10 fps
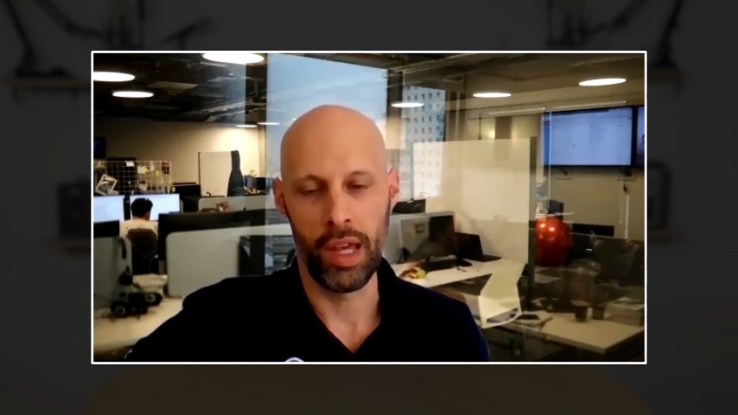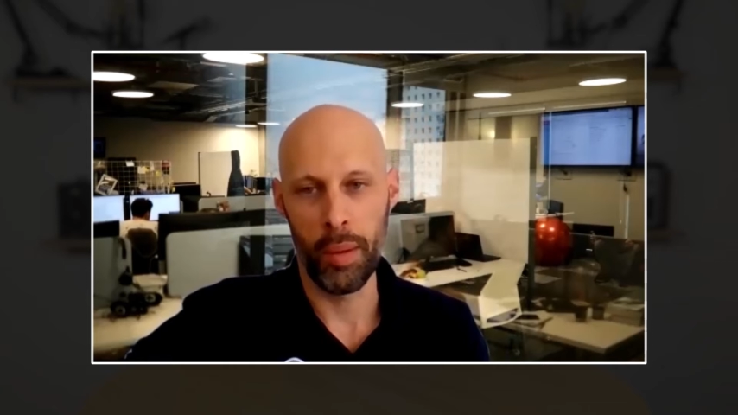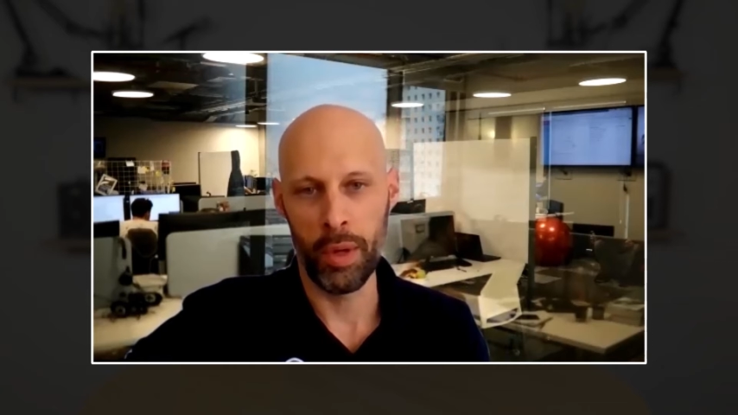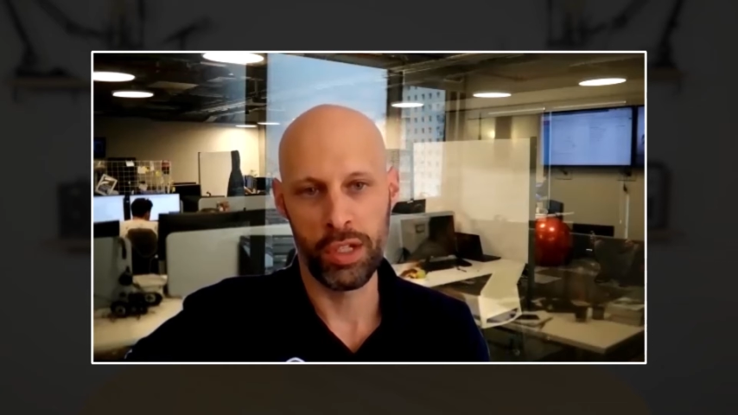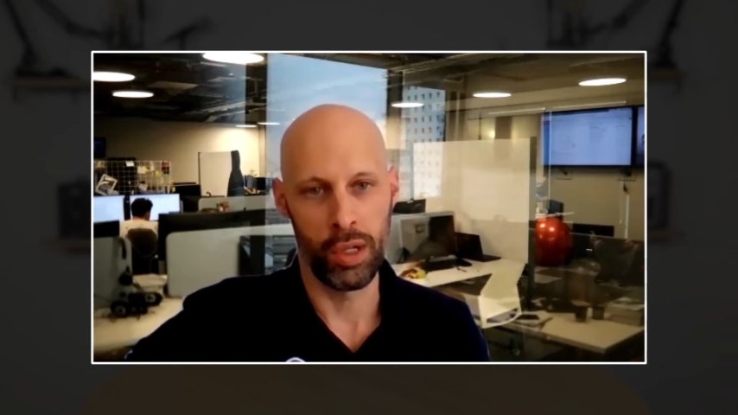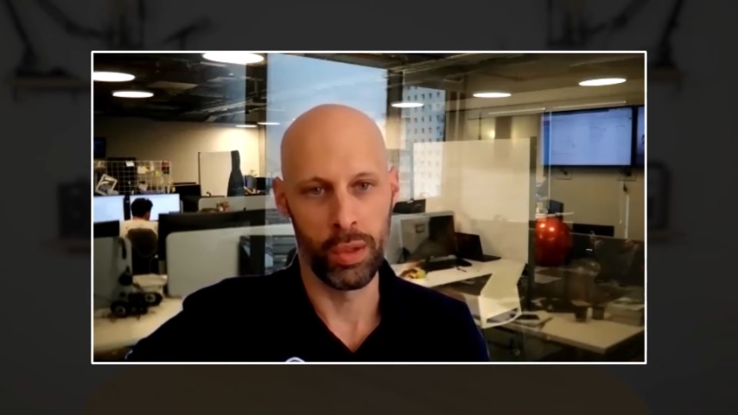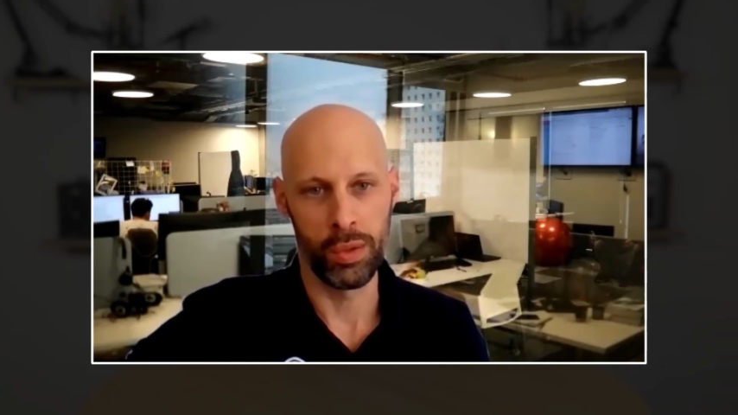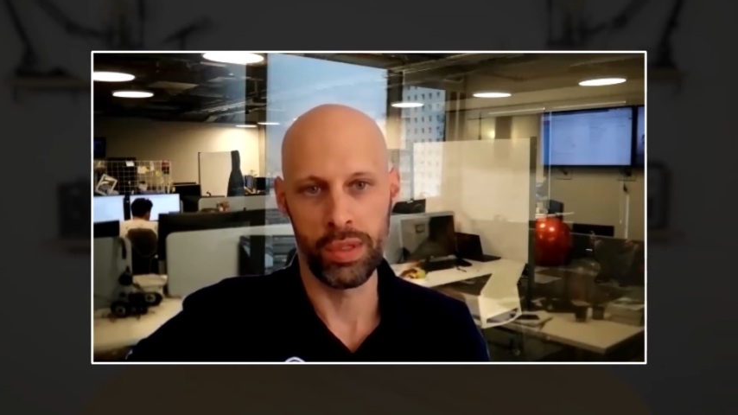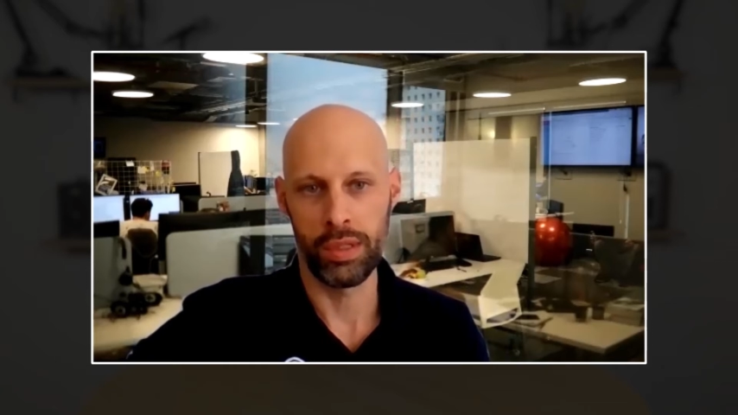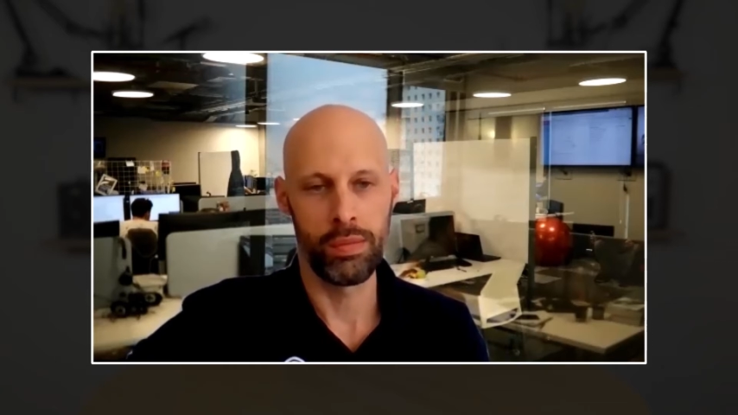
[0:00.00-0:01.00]

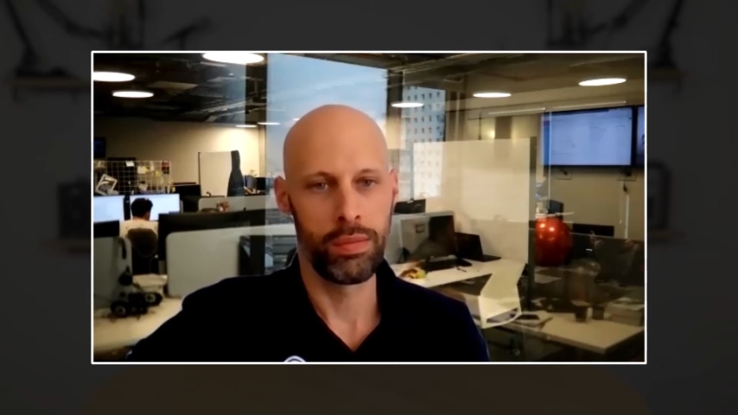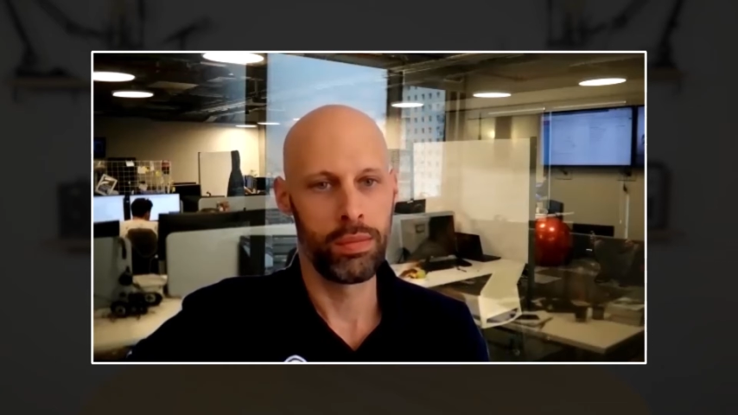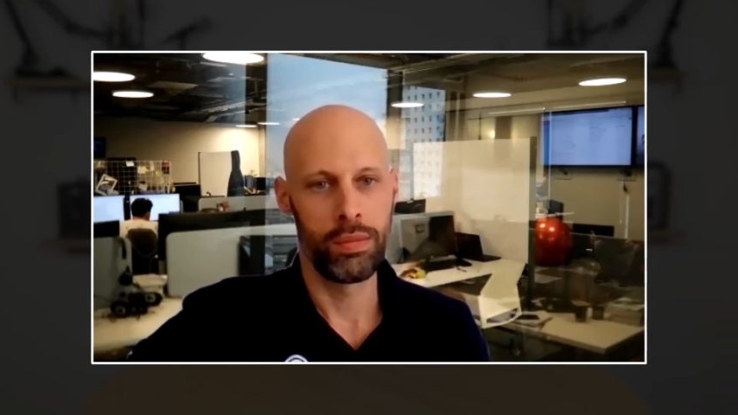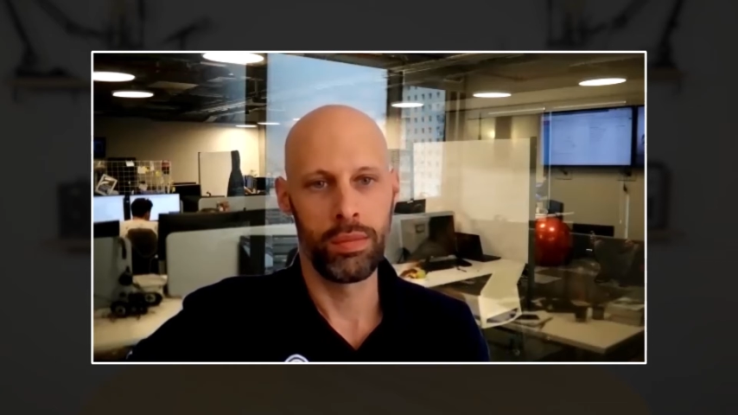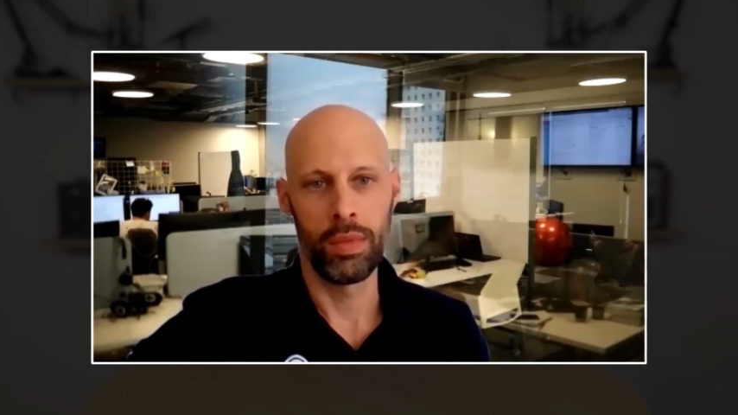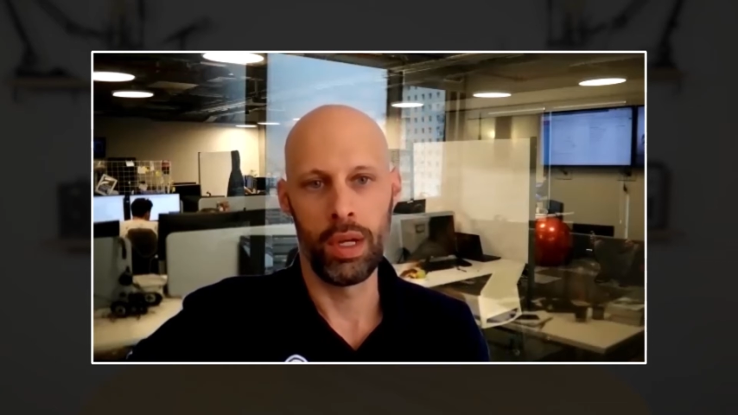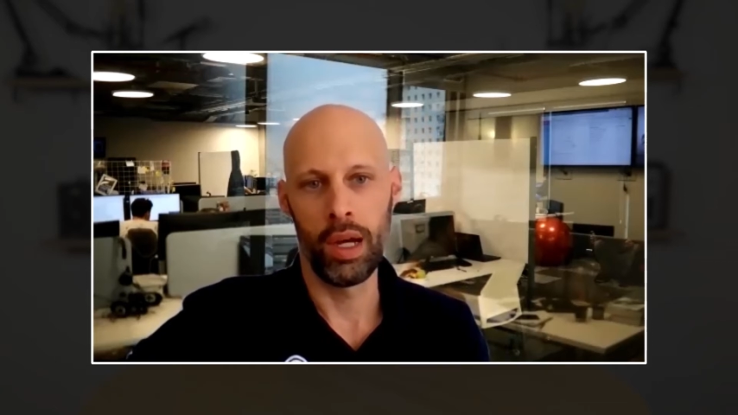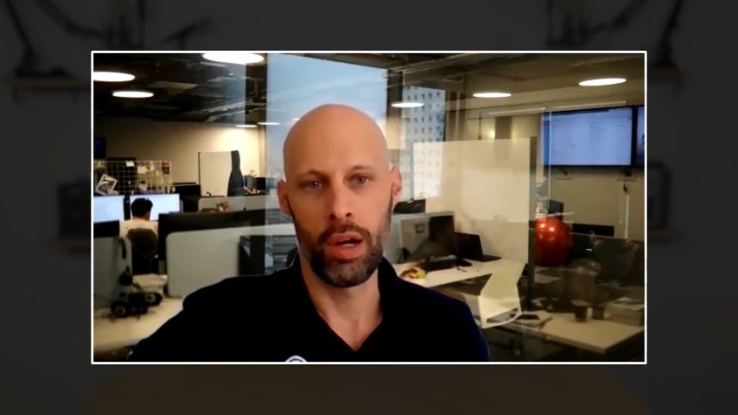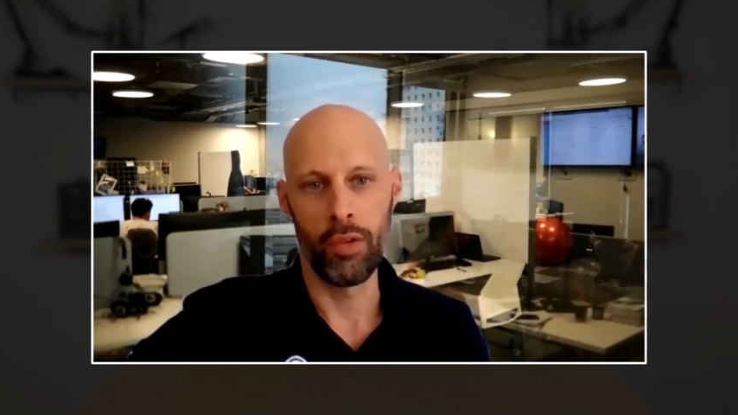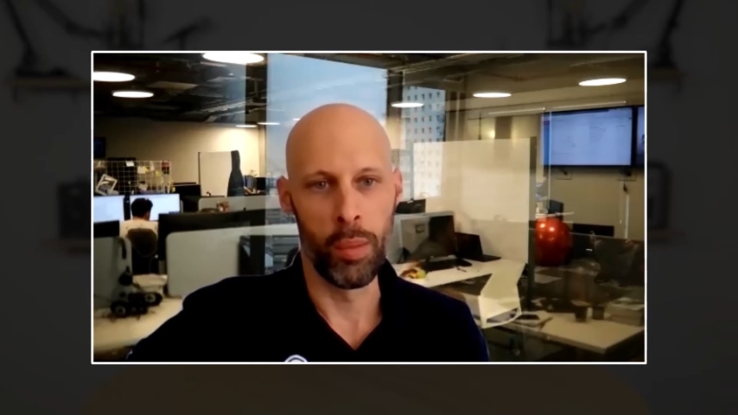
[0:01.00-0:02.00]
MHOs,
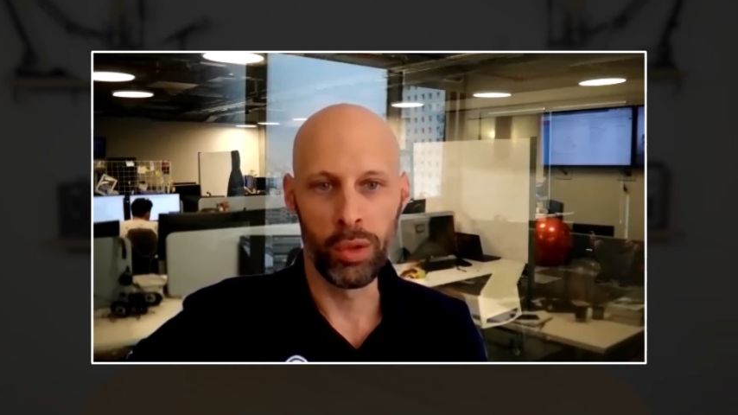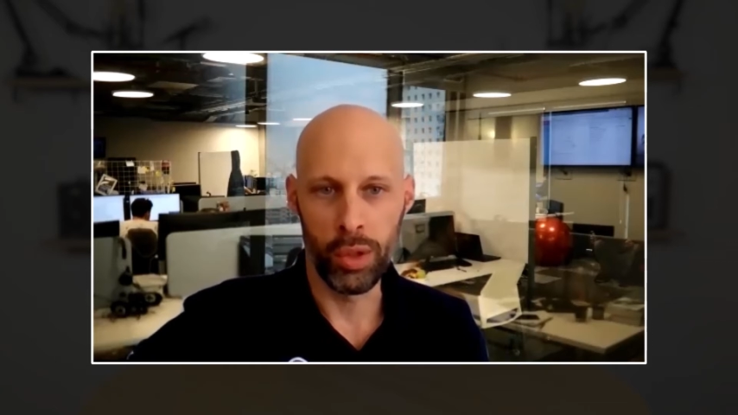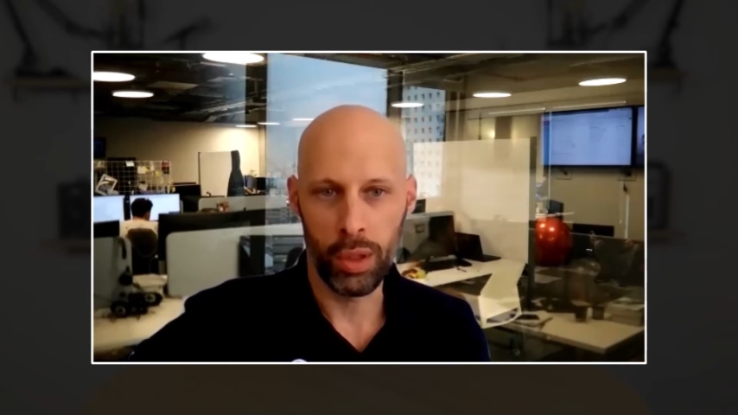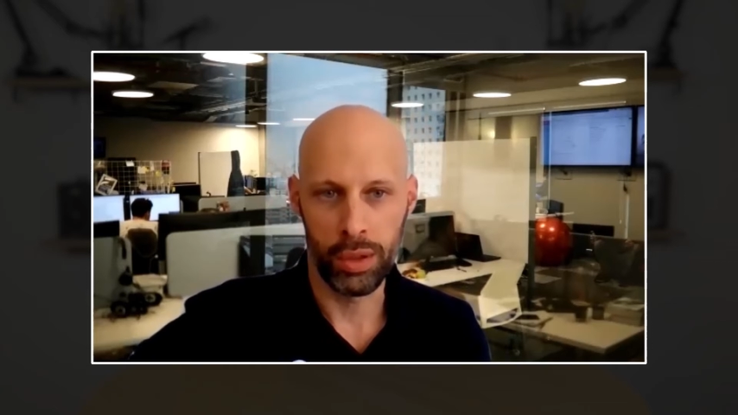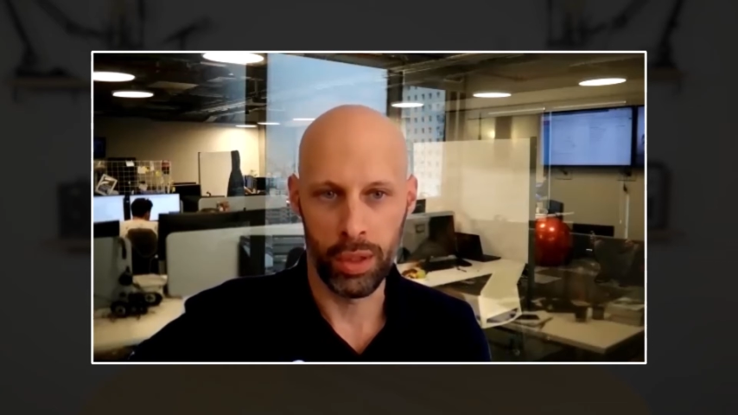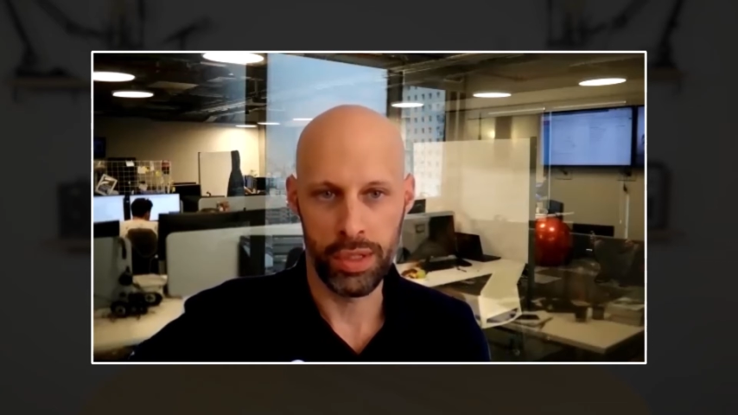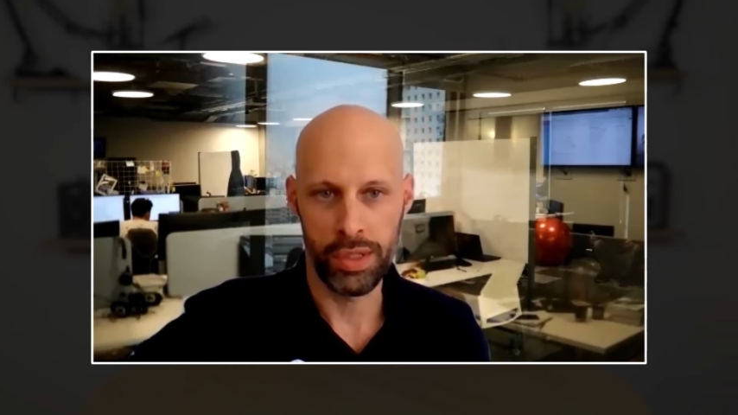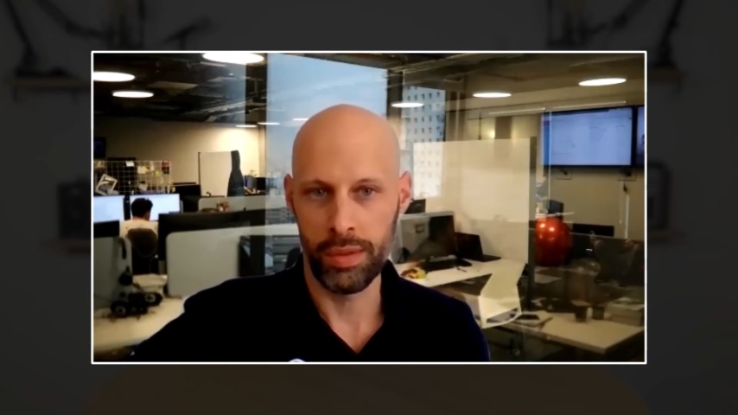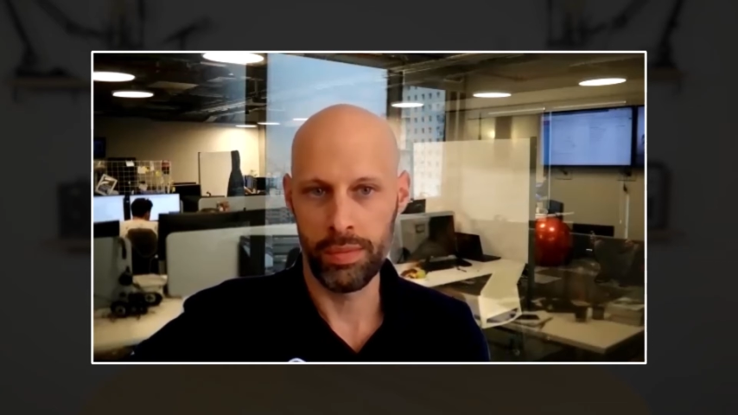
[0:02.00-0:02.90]
remote doctors.